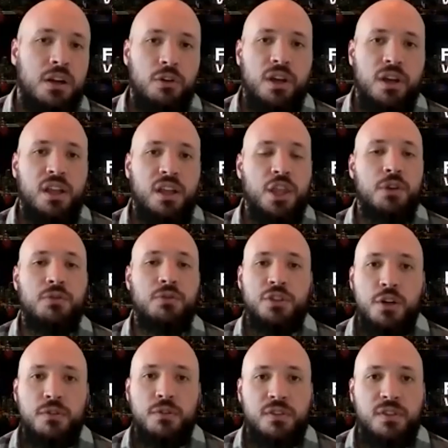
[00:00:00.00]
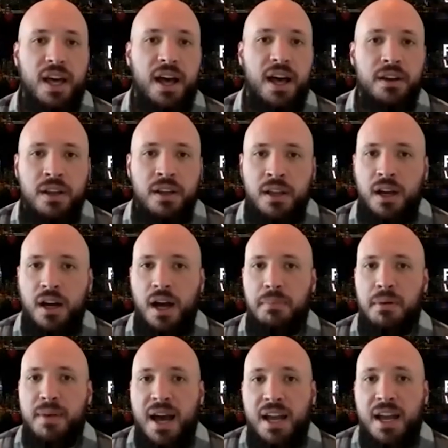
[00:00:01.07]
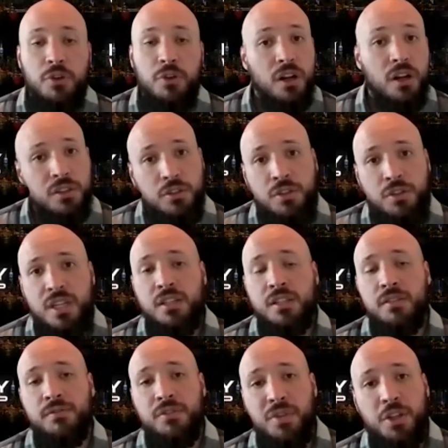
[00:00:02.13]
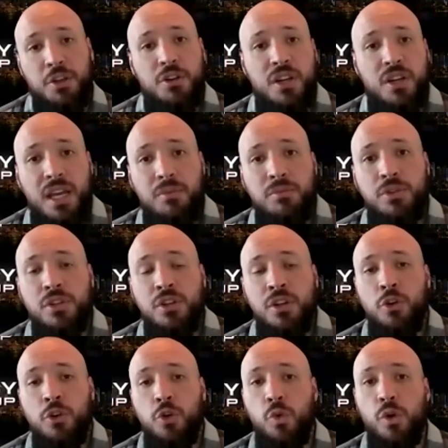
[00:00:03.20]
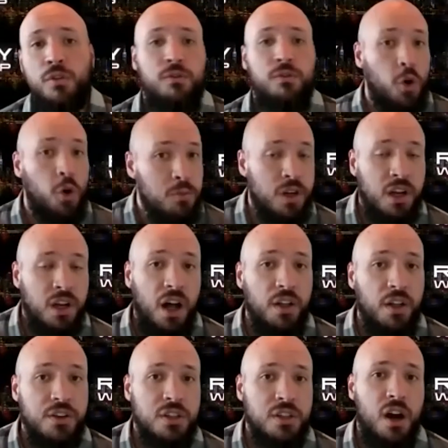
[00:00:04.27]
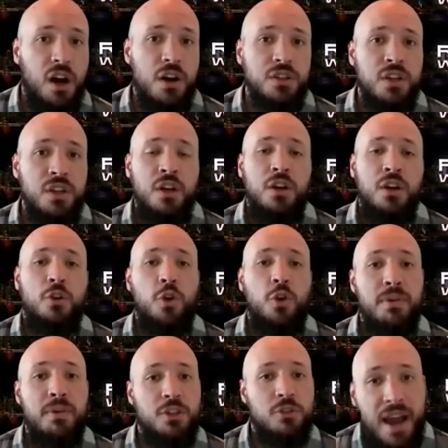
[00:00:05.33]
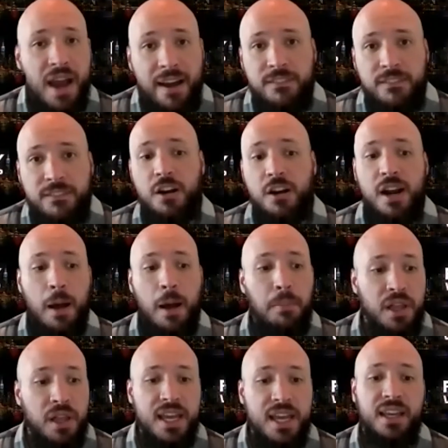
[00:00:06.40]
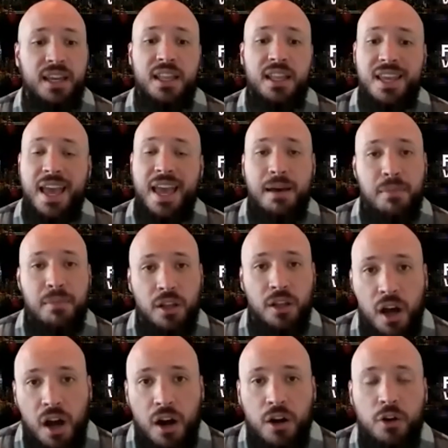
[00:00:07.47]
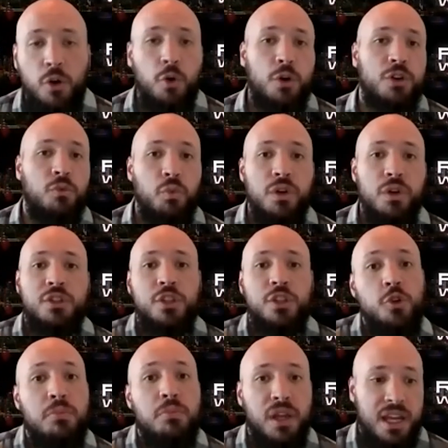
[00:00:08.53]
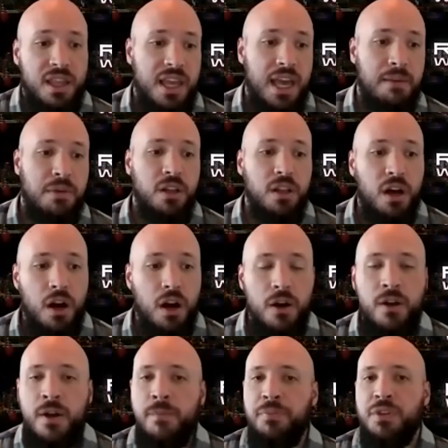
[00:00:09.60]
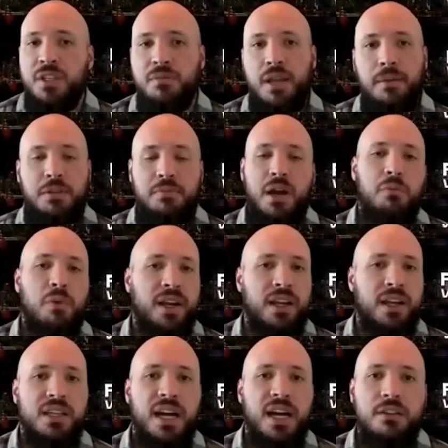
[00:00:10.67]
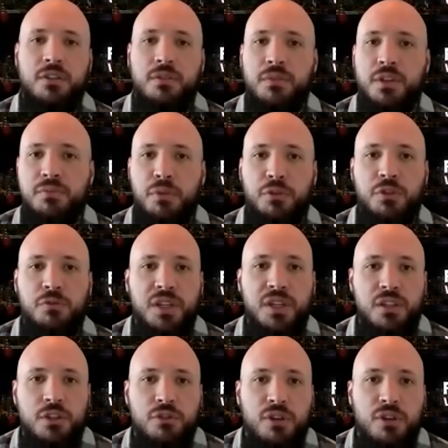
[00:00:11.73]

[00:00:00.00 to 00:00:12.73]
know, in the reserves for that. But Matt, you had also seen some familiar names who were former college stars who have been drafted, are now playing in the MLR or will soon play in the MLR. So names you might recognize from this most recent